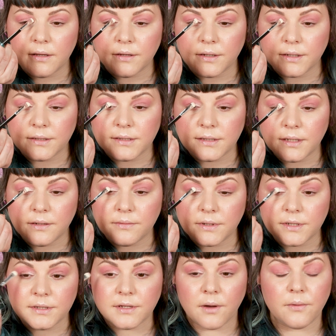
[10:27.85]
You can see we're
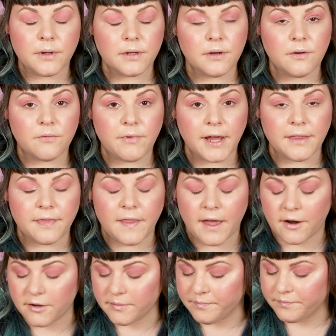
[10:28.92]
just going right
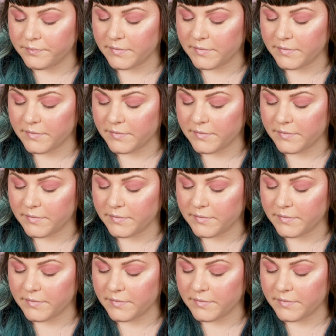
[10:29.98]
there.